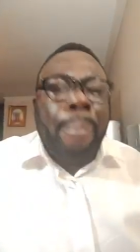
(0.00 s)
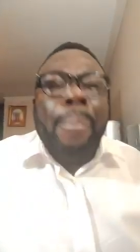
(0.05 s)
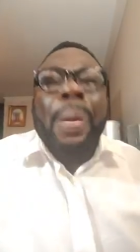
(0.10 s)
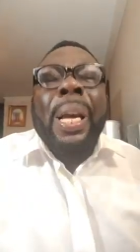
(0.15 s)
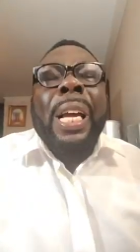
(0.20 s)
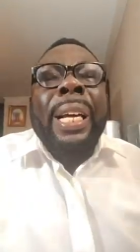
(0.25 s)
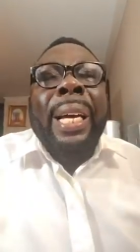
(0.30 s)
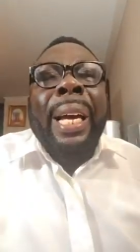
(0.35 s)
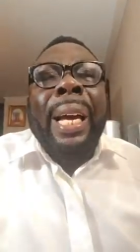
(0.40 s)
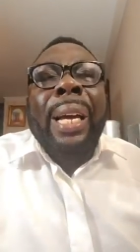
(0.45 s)

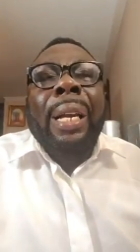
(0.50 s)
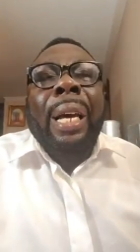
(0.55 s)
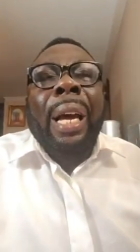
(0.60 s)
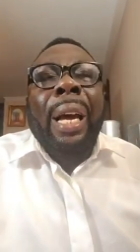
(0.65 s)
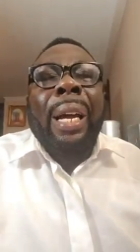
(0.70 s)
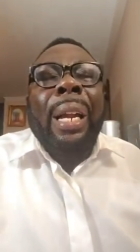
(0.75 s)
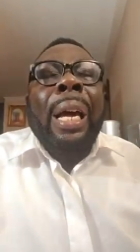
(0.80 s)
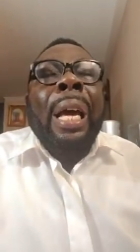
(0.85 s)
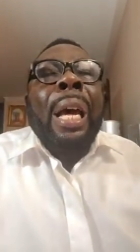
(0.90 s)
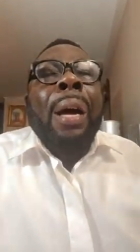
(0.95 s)
May
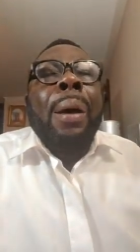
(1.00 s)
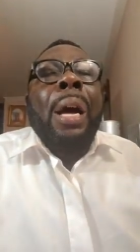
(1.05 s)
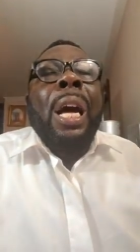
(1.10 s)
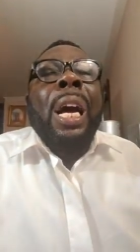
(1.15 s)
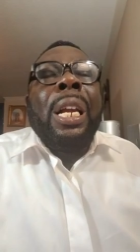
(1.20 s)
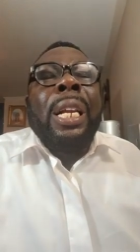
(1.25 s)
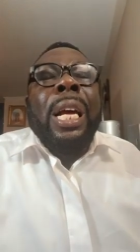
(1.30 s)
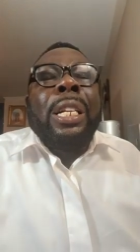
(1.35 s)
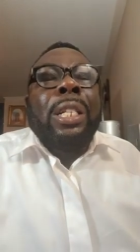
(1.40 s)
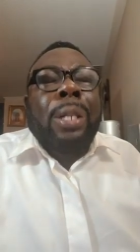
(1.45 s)

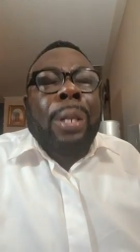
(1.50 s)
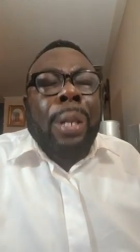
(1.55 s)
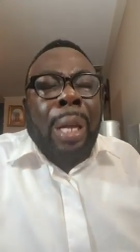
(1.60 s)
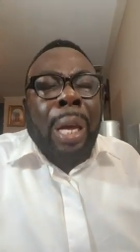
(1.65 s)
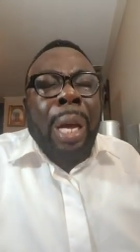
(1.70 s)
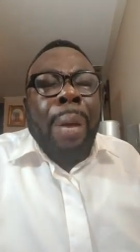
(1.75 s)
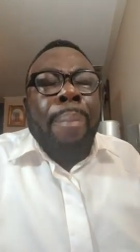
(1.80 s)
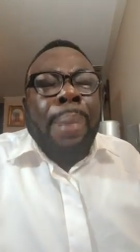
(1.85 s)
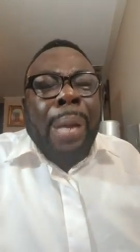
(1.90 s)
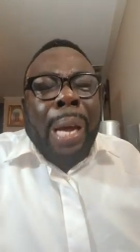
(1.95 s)

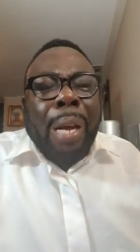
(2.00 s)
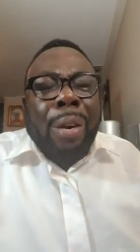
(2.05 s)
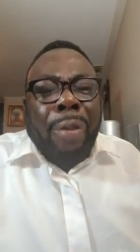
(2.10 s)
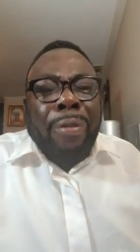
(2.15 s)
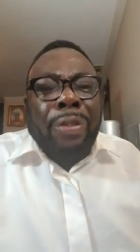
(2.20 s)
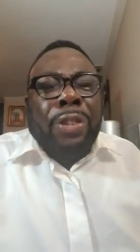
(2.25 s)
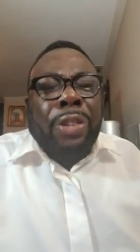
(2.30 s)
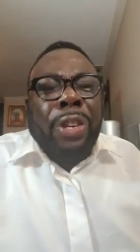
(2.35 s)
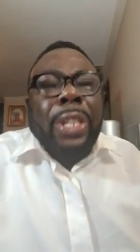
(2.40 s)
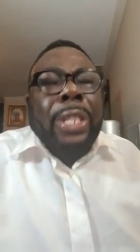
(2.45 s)
the blood
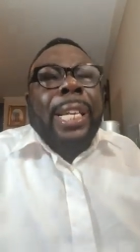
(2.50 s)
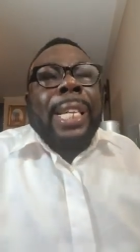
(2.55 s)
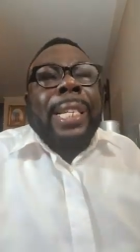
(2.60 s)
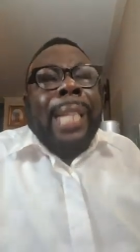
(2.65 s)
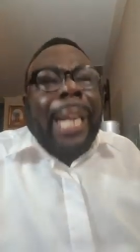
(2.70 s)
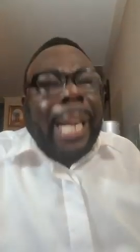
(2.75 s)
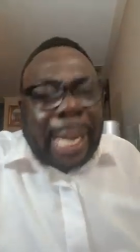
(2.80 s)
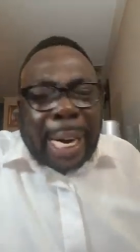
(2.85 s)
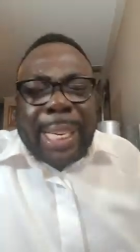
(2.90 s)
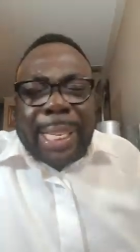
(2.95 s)
of
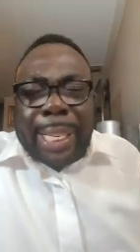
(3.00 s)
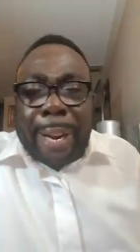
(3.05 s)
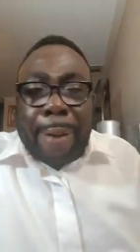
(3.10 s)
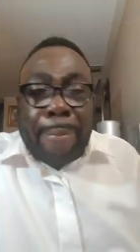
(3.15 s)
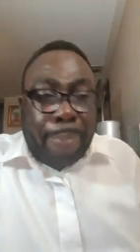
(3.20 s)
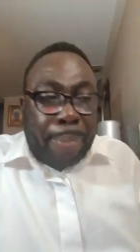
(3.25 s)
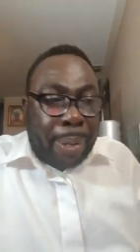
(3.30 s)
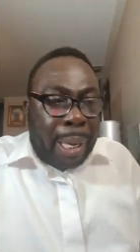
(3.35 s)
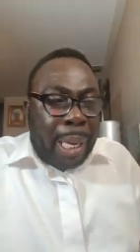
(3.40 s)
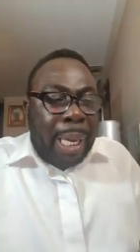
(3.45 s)
Jesus Christ
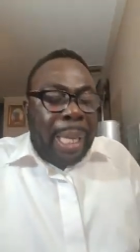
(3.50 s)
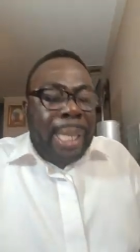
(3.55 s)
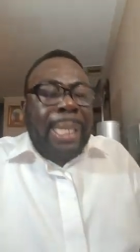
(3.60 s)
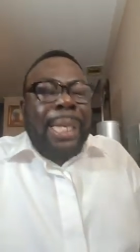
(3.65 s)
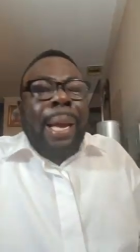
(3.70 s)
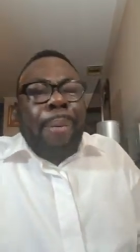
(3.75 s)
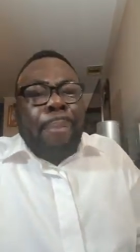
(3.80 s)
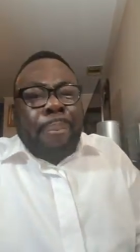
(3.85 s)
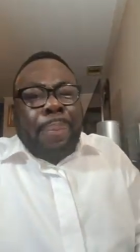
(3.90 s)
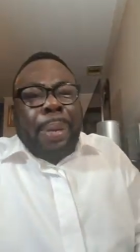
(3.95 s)
them.
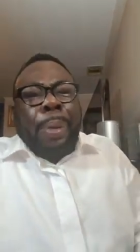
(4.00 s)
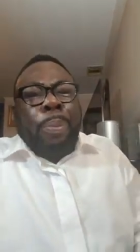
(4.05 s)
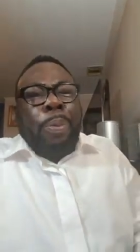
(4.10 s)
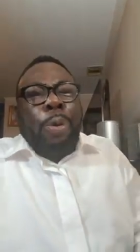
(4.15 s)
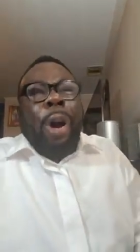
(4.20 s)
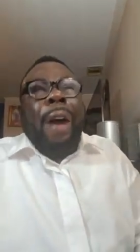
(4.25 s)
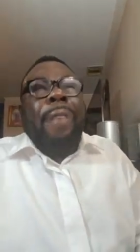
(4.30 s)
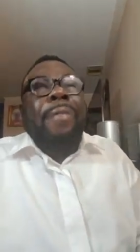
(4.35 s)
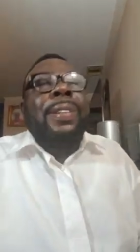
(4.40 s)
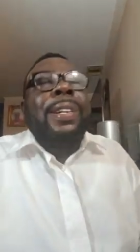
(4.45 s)
Some
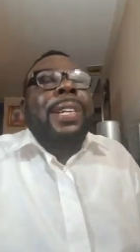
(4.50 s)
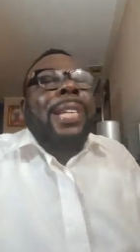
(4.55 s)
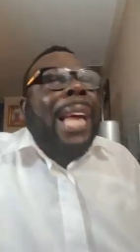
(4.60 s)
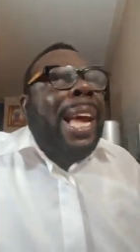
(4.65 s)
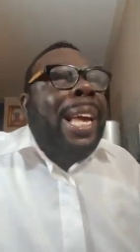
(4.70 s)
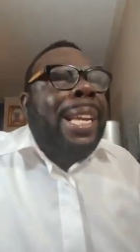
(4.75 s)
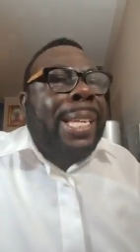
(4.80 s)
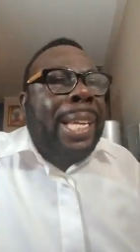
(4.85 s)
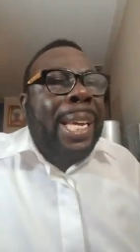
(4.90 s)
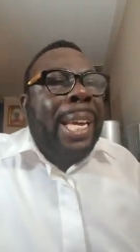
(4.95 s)
people have
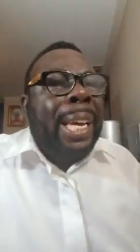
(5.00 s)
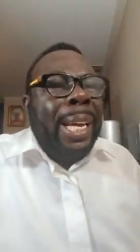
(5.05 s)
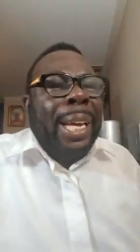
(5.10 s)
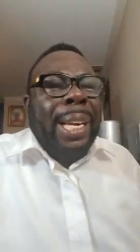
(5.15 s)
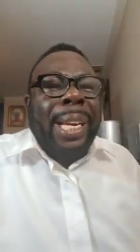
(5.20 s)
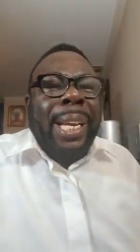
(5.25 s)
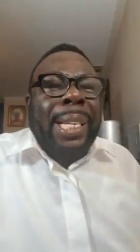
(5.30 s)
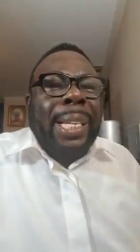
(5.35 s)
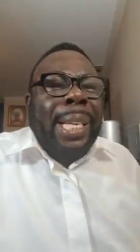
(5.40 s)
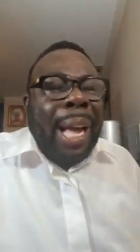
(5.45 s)
died
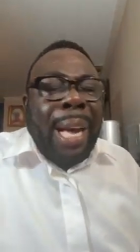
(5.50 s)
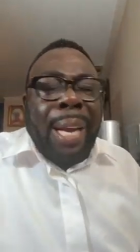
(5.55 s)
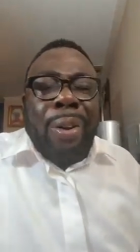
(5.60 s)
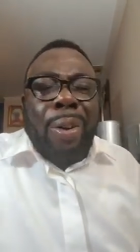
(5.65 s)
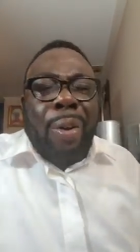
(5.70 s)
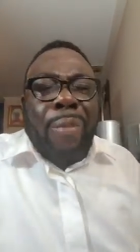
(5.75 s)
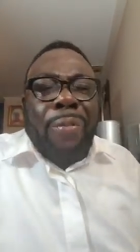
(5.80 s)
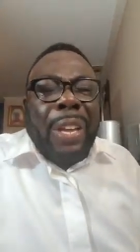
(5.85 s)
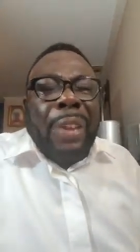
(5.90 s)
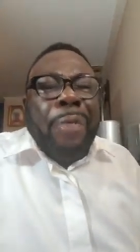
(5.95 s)
in this
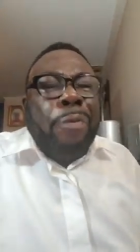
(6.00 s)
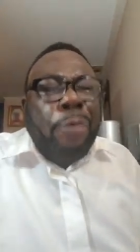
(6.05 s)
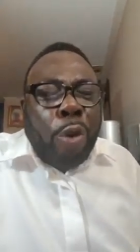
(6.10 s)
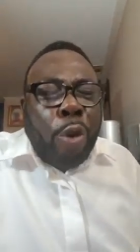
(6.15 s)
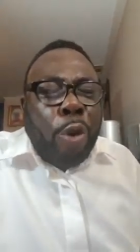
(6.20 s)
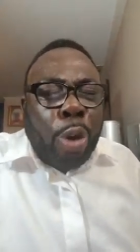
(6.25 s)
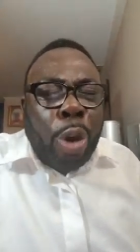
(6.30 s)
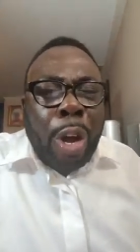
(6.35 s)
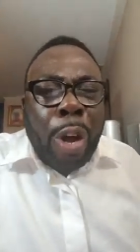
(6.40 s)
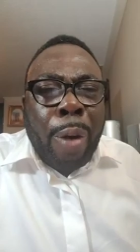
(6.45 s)
hand of the
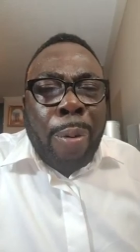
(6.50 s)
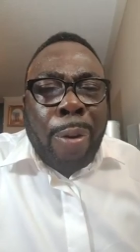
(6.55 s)
evil